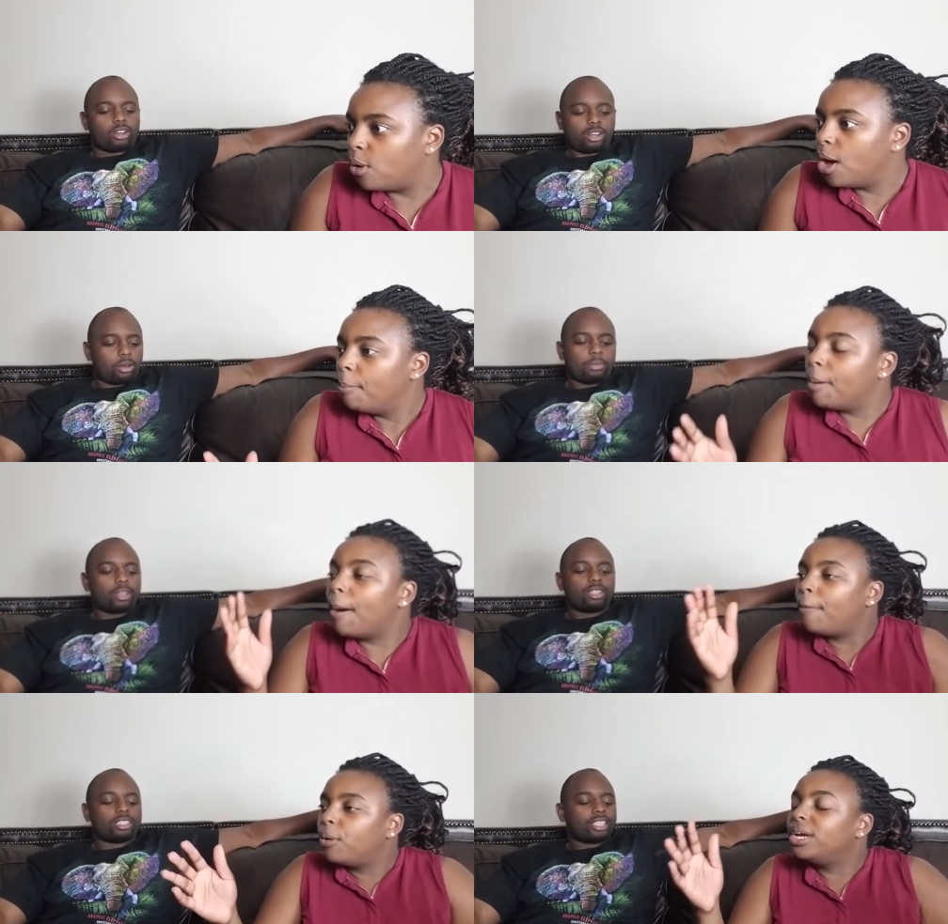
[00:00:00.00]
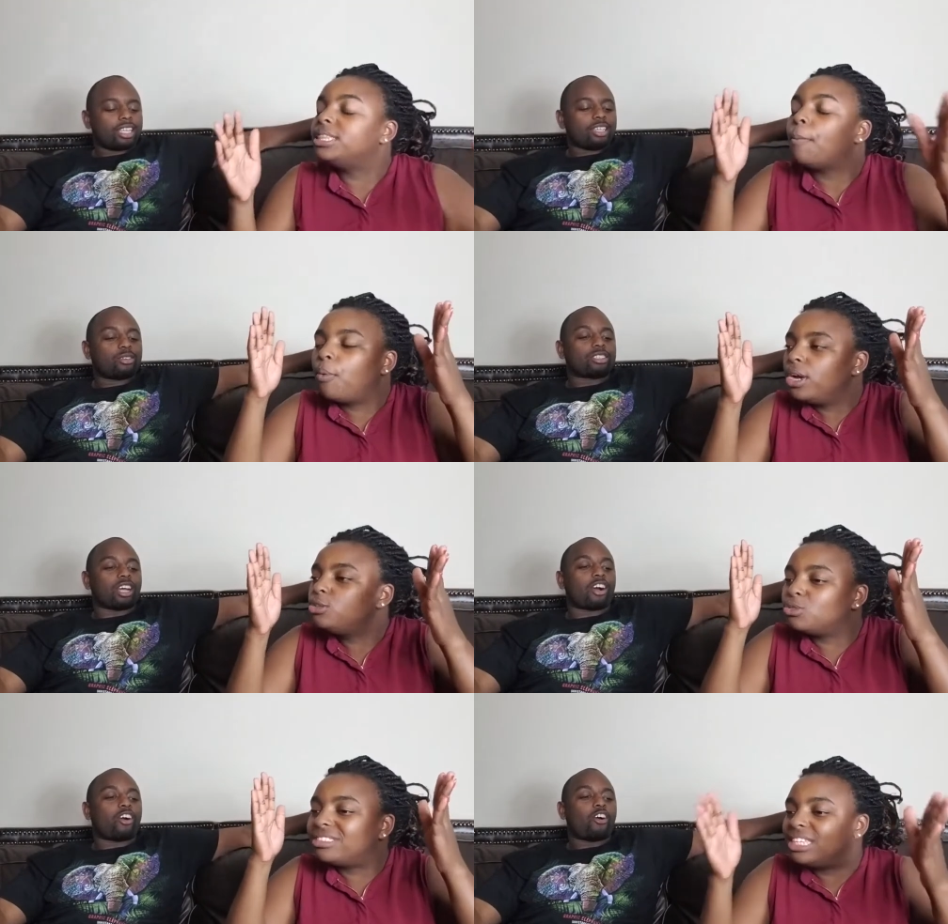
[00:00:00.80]
Speaker 1: No, no, no, but my point, the point was, was
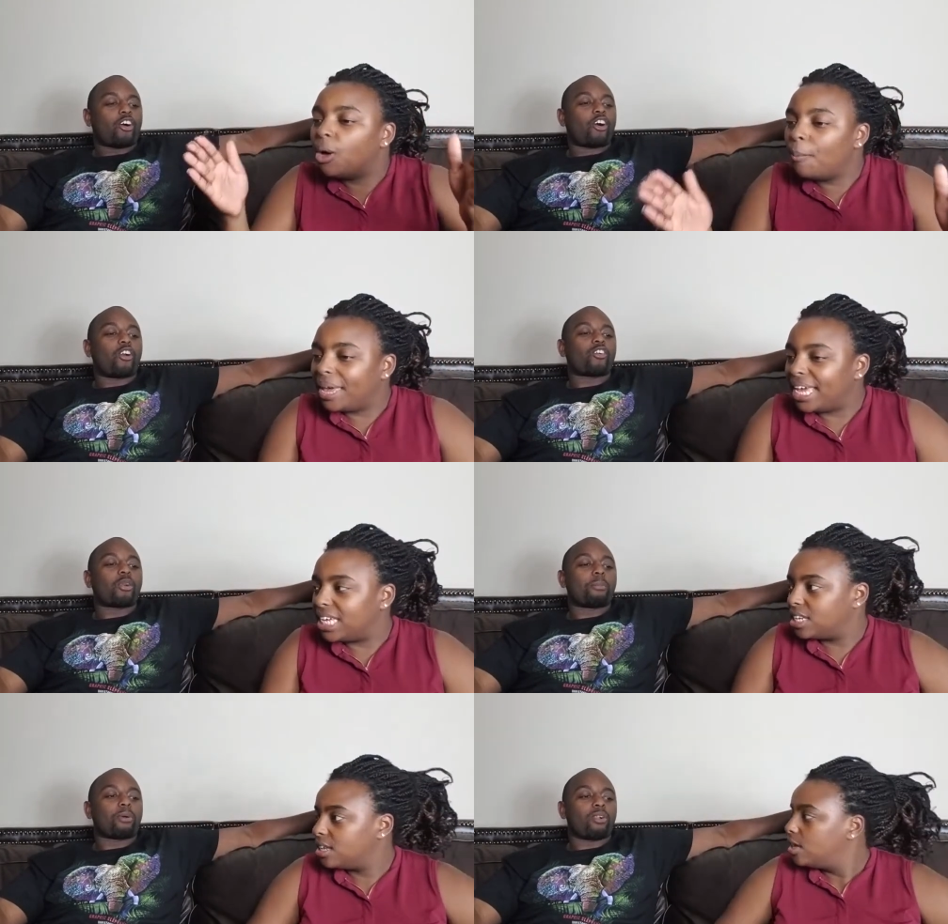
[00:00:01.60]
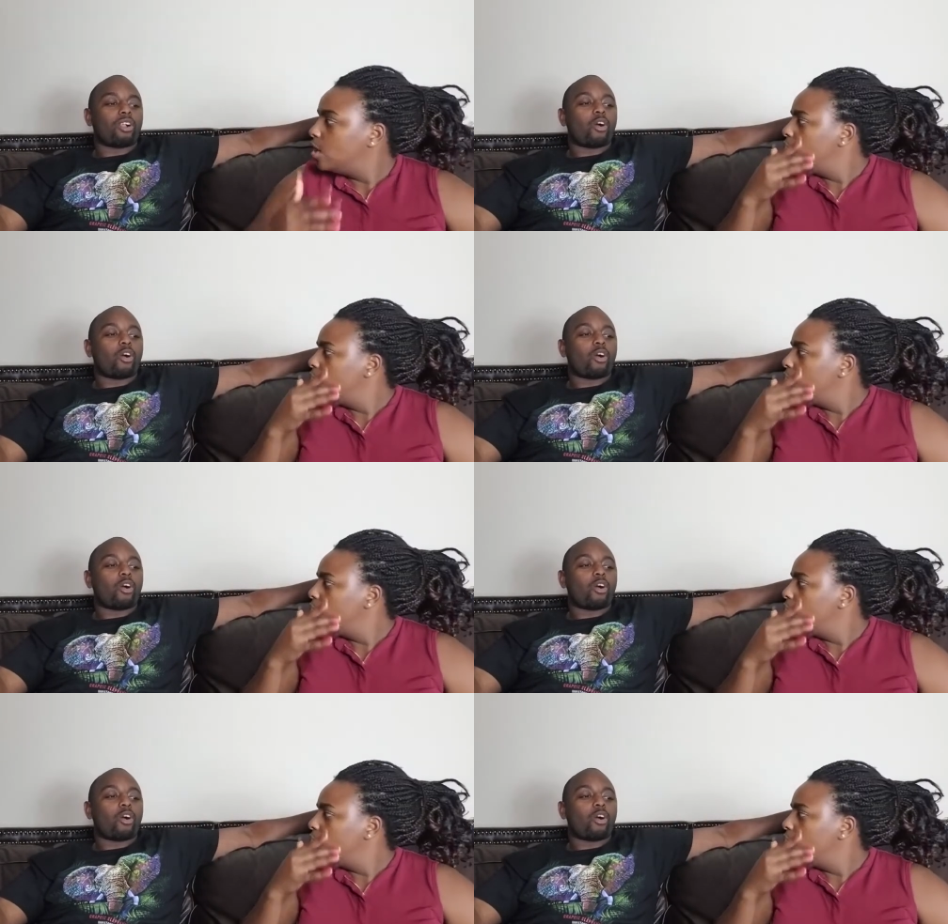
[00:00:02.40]
still horrible, made.